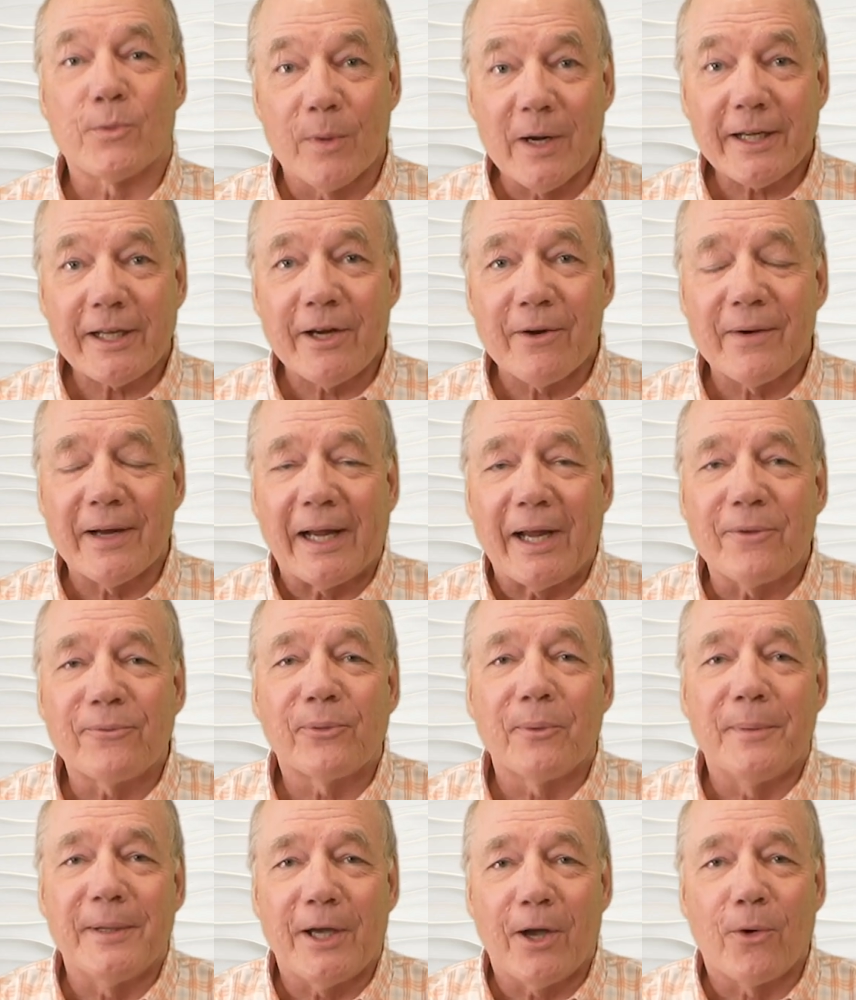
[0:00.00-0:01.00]
Rick here again
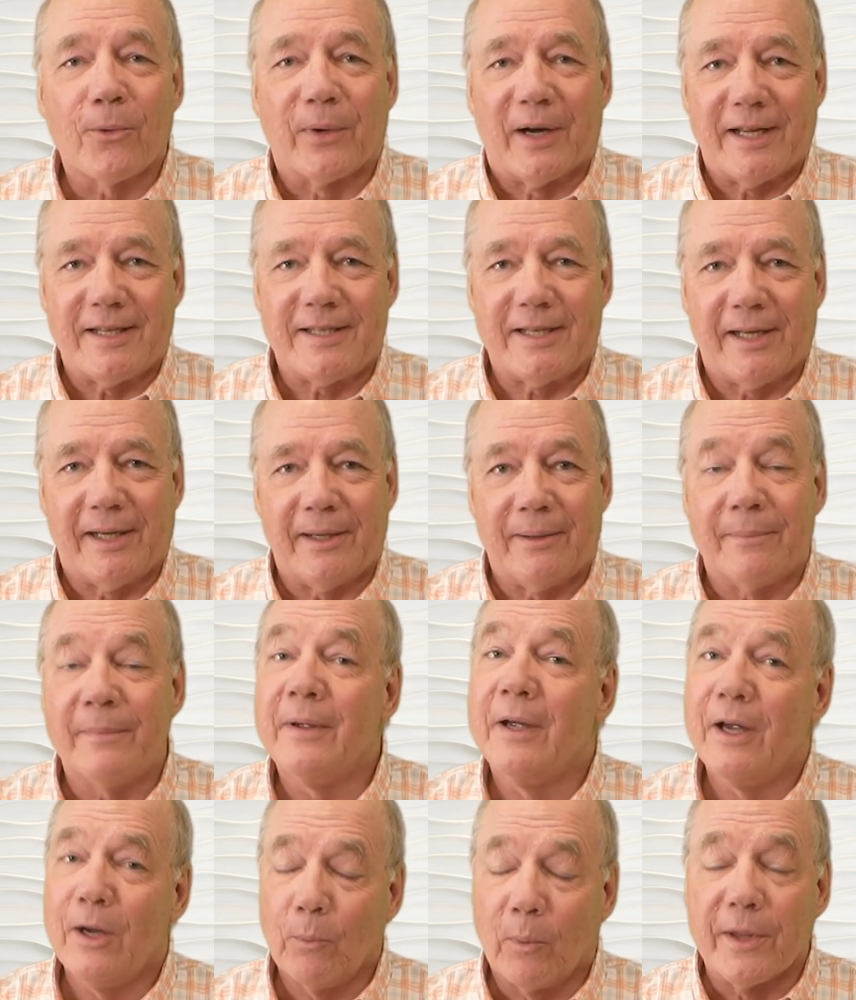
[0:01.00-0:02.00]
from the OREI team
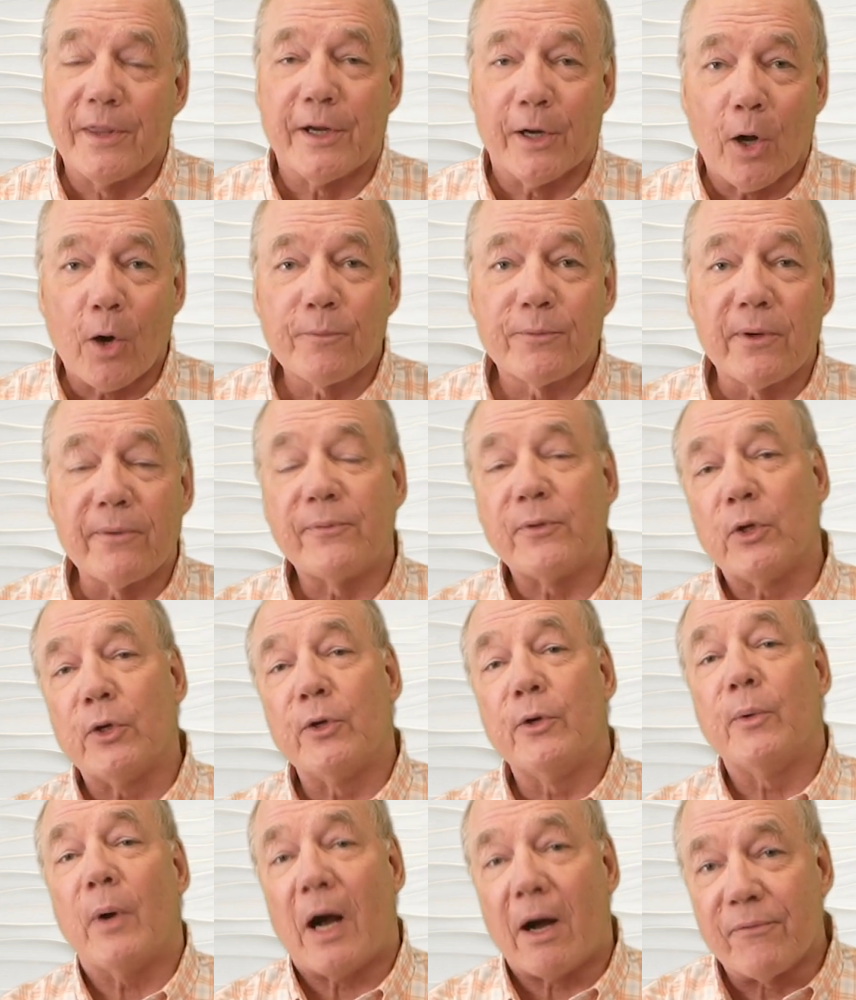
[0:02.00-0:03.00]
with an
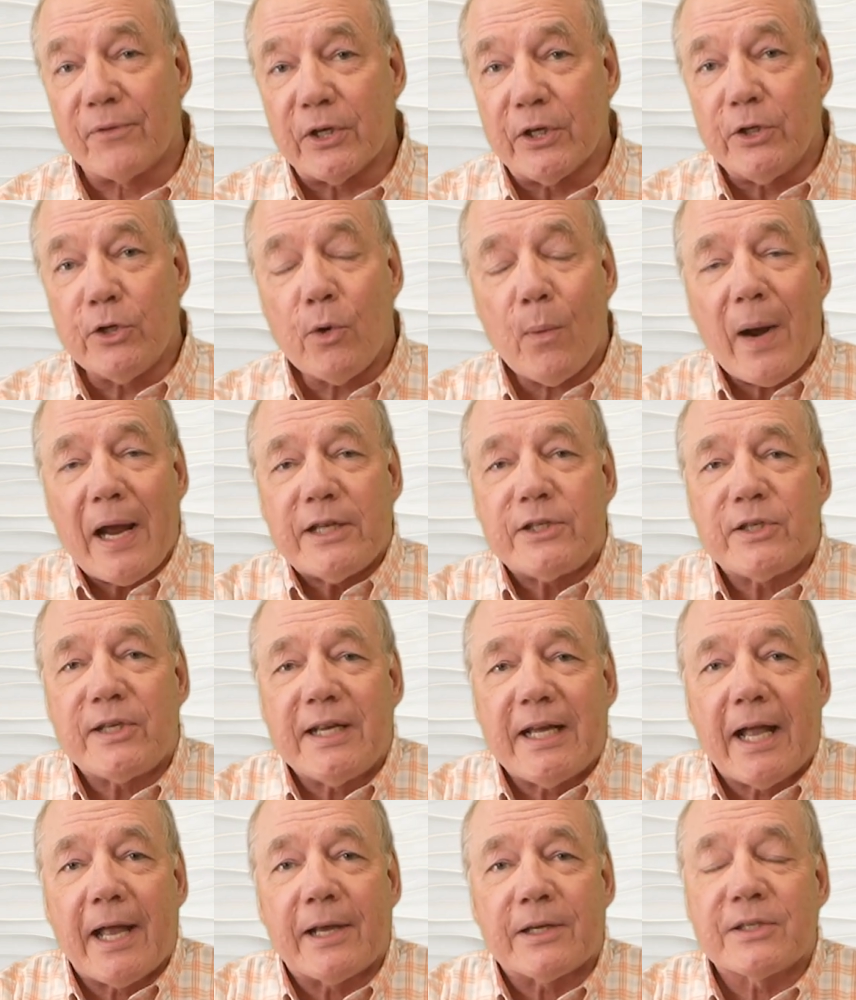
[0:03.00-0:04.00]
overview of the
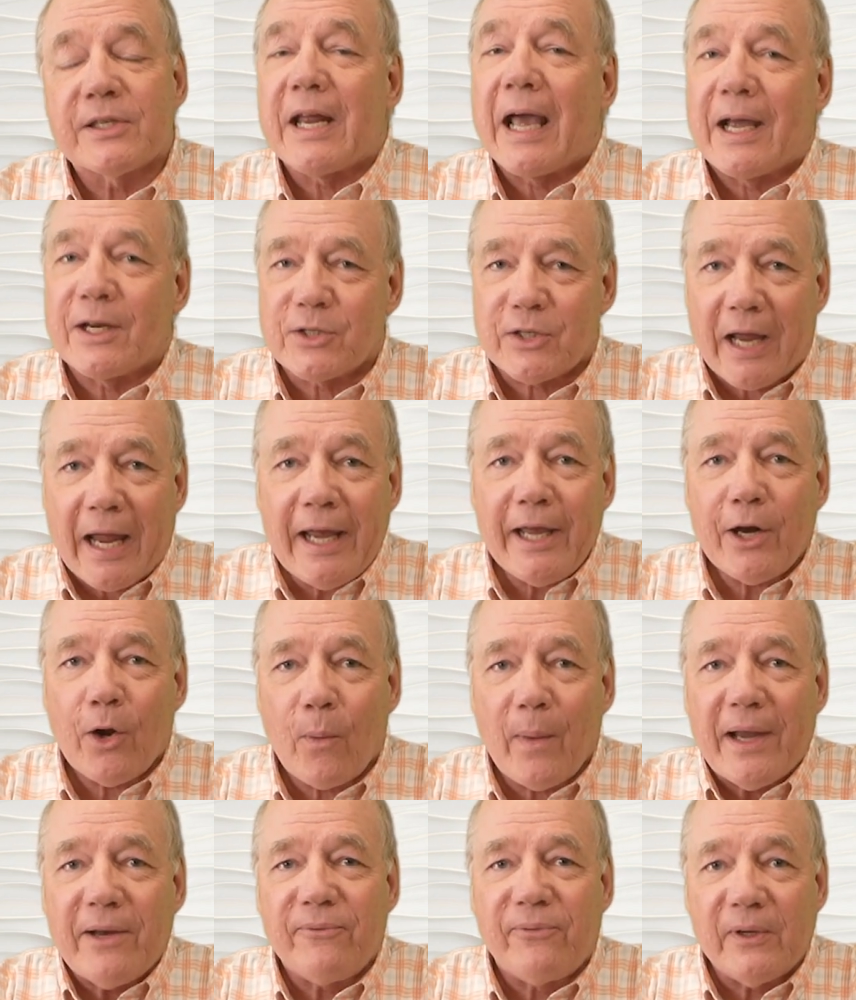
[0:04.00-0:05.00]

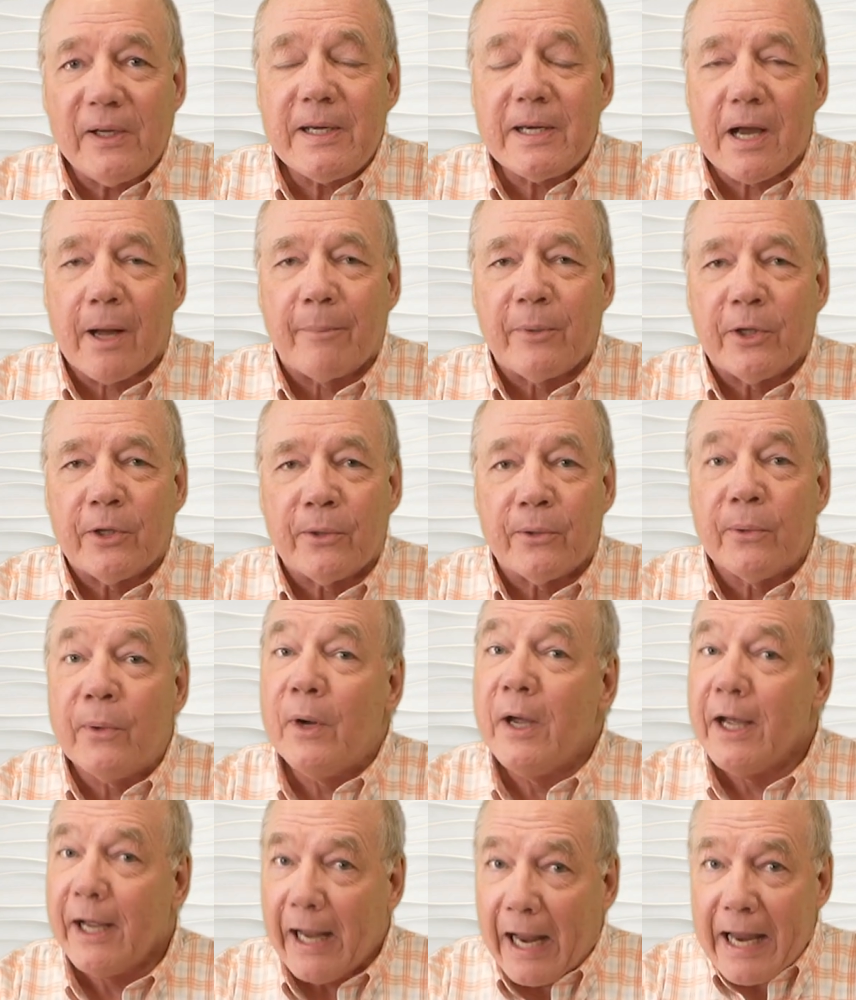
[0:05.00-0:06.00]
UHDS-808VW
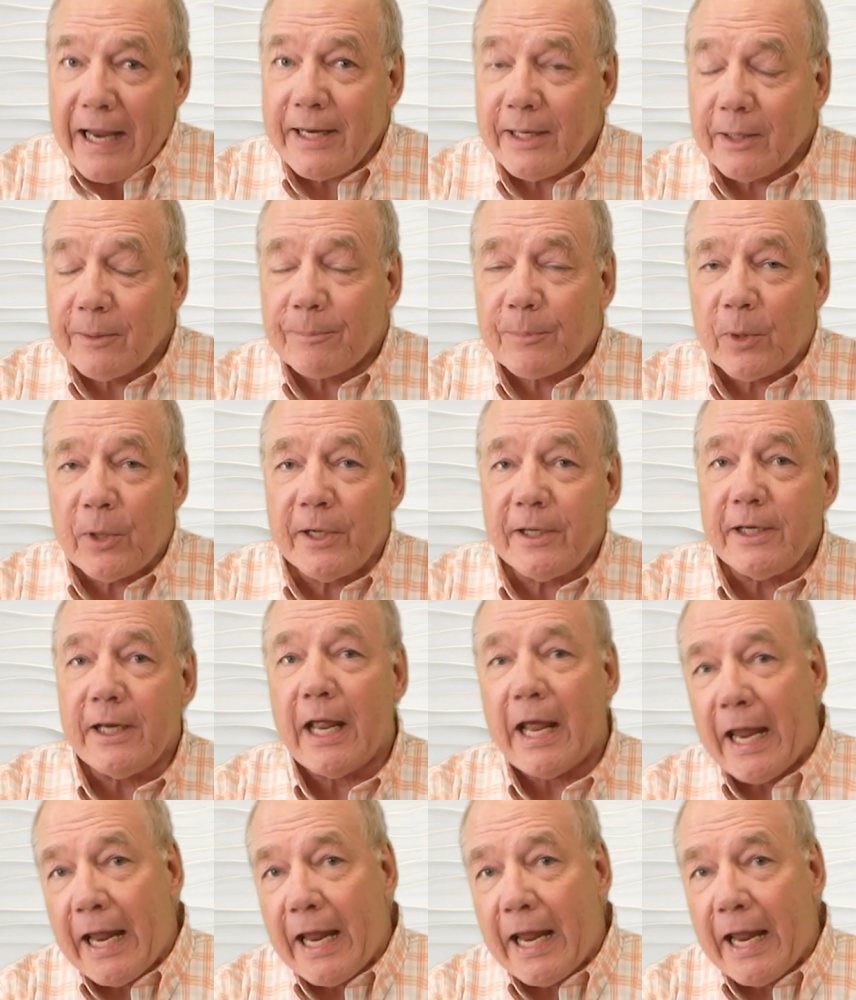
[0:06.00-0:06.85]
8-input,